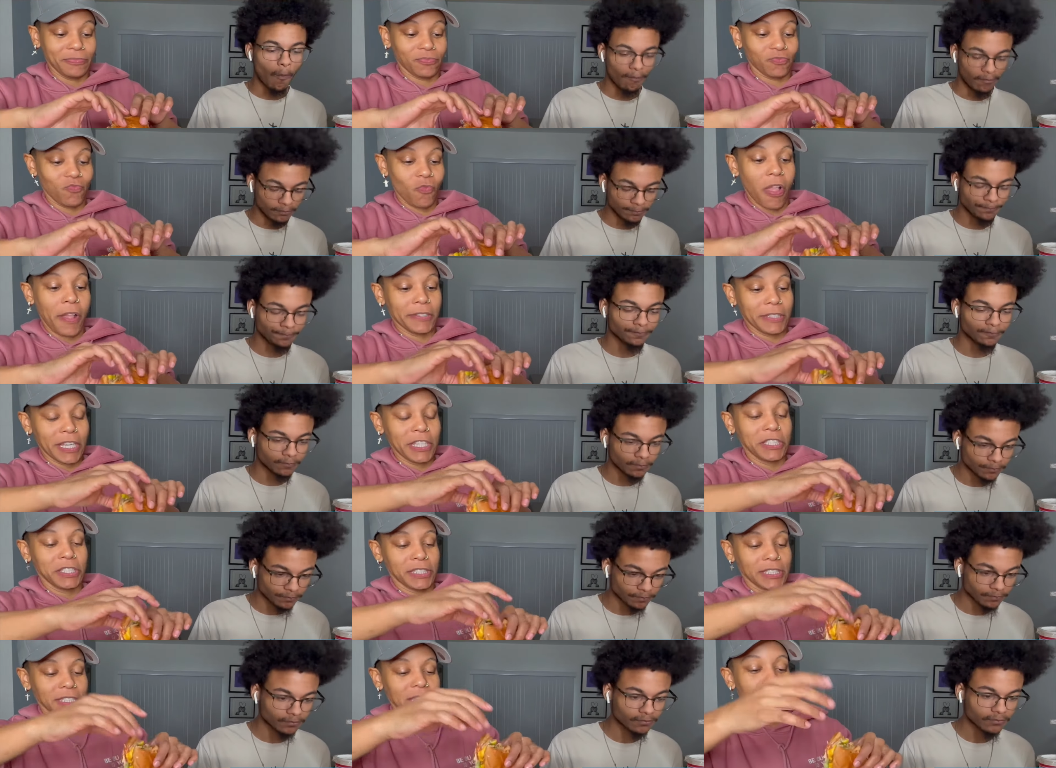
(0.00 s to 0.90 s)
Speaker 1: mm-hmm. and now you're
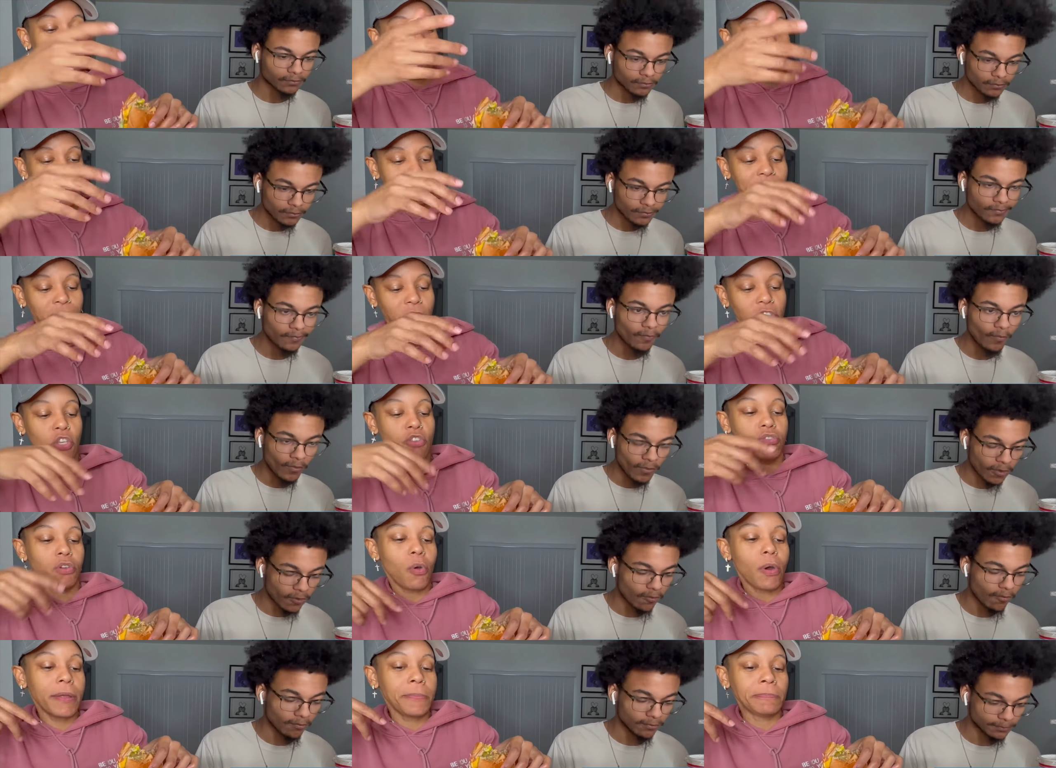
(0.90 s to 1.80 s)
gonna go. Okay, so you're
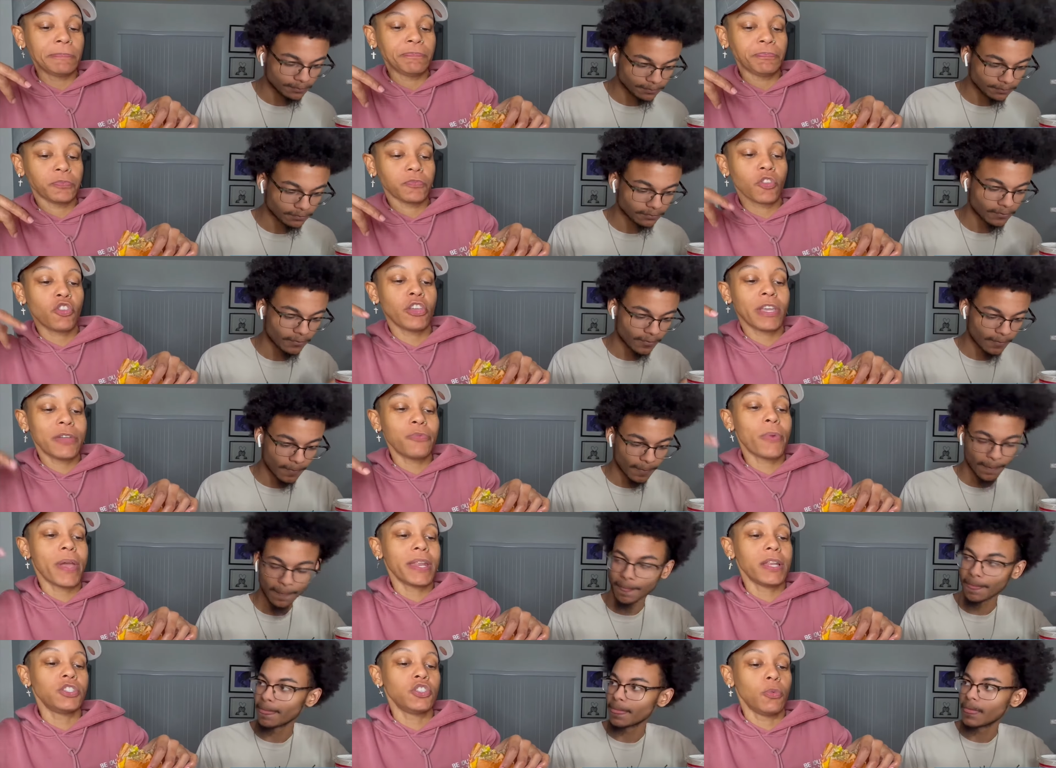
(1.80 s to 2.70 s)
doing, you're getting
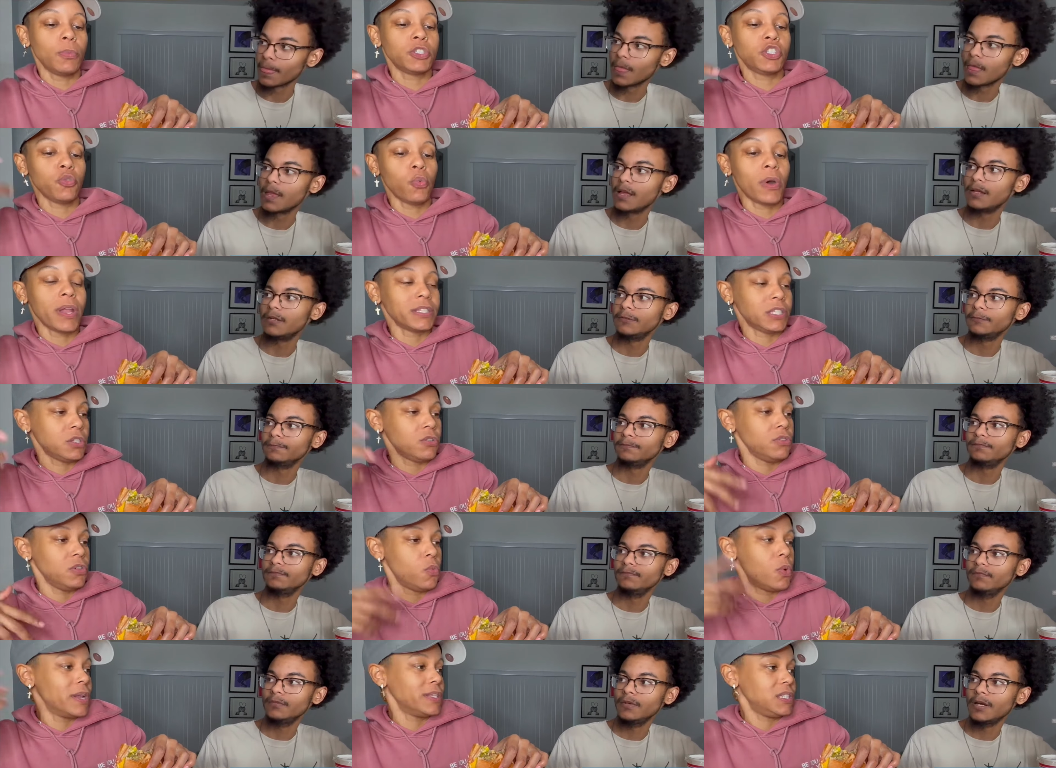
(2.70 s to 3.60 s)
ready Wait, to do what? what? you wanted to do.
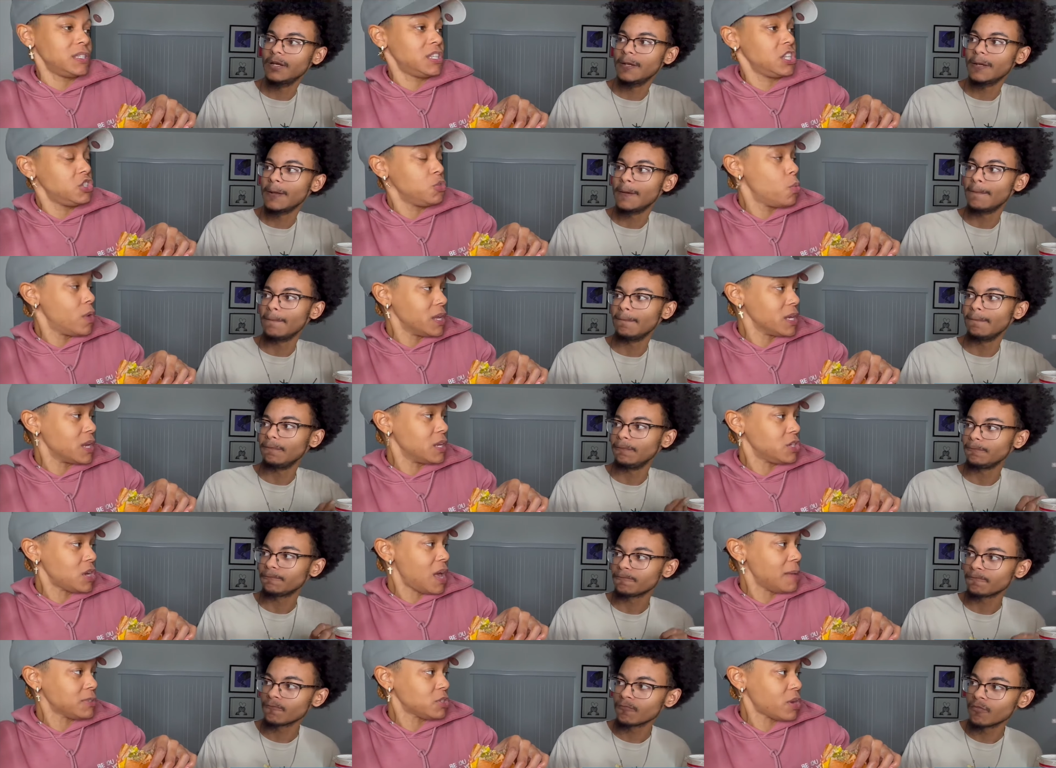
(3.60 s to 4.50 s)
You wanted, to, did you want to get a
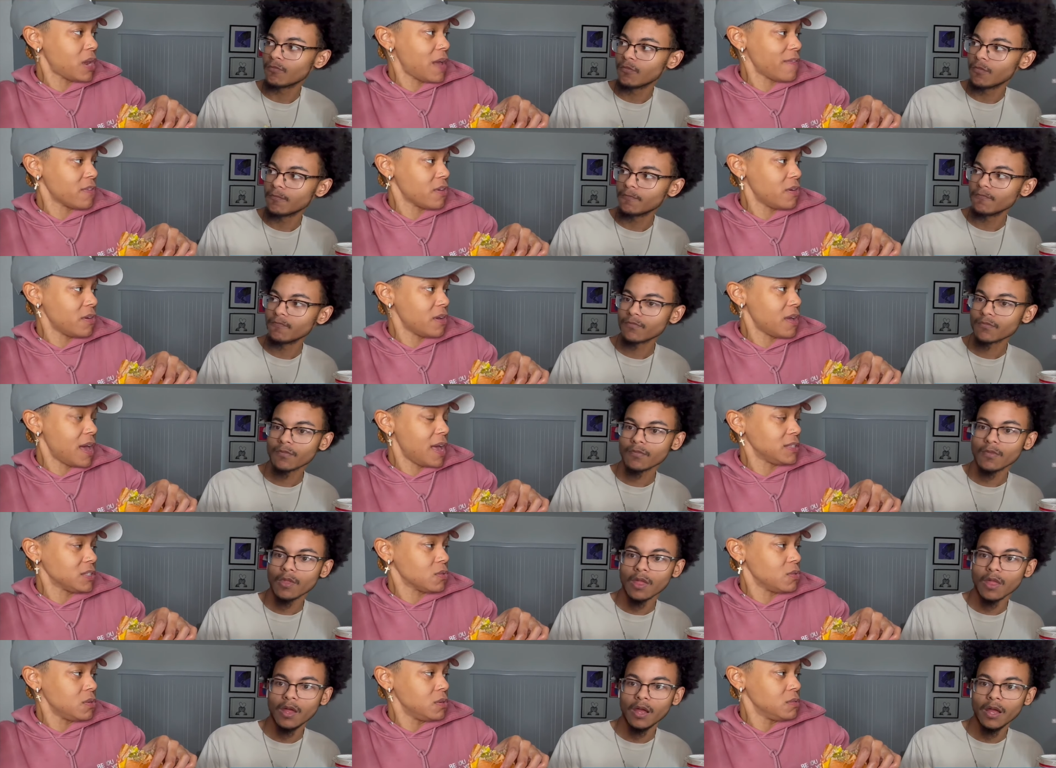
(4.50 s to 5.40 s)
job straight after
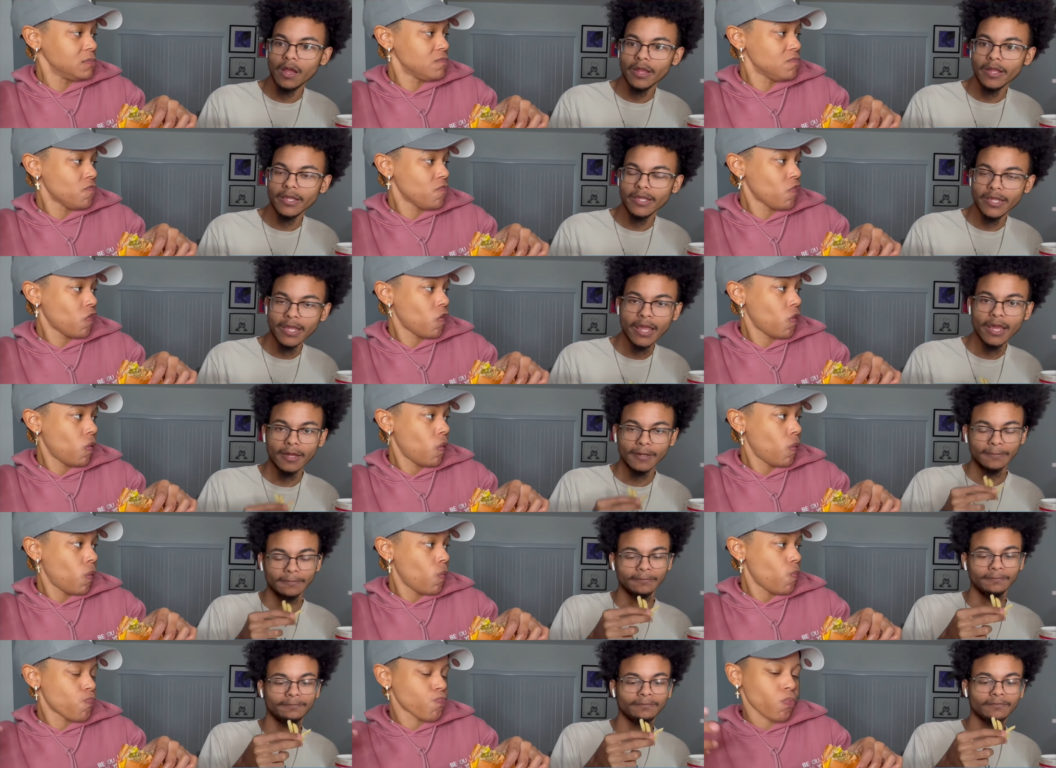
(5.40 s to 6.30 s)
high school?
Speaker 2: Yeah.
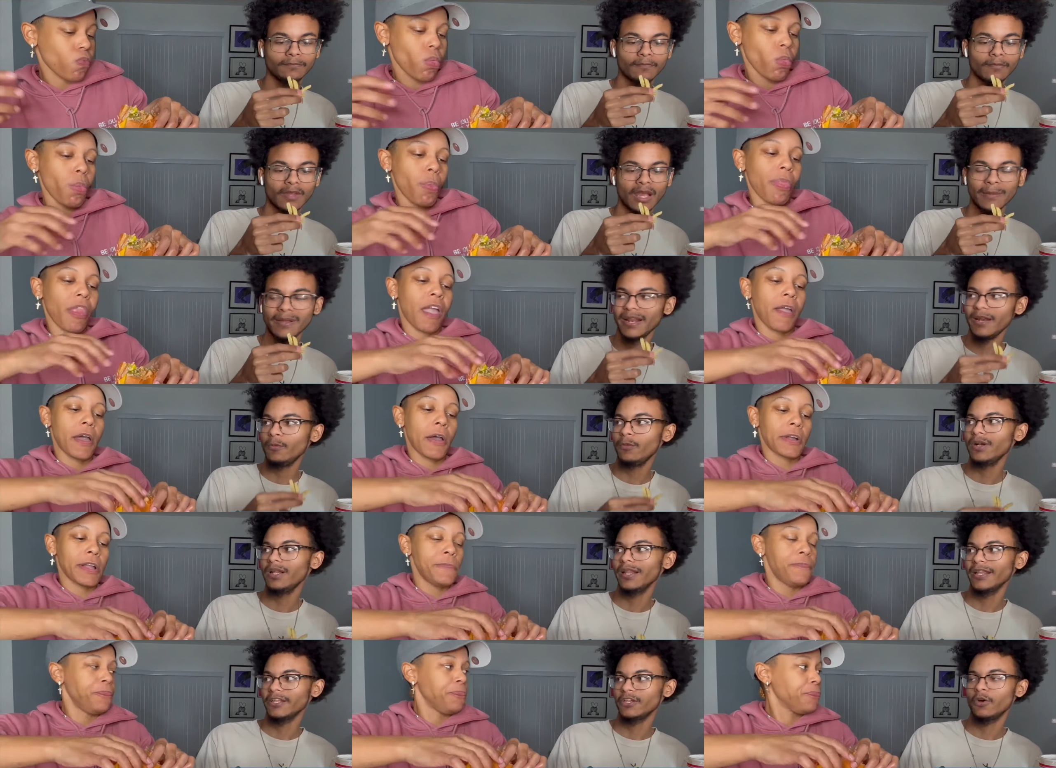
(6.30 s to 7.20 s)
I mean, I didn't
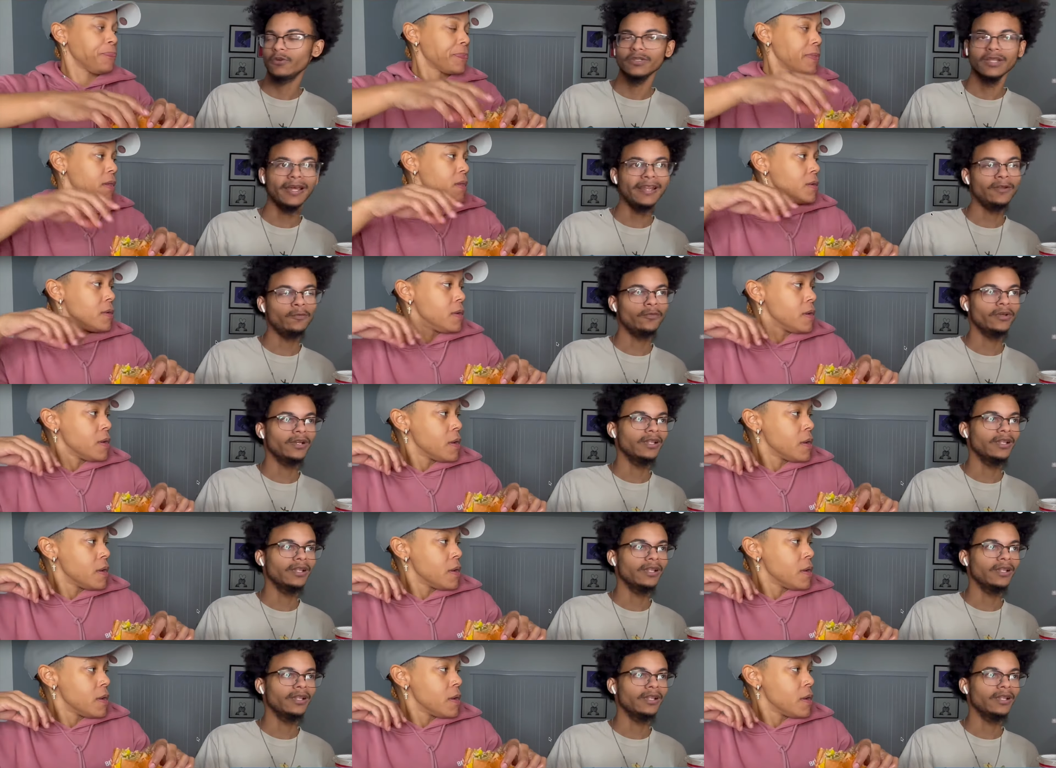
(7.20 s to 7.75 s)
want to like go. I didn't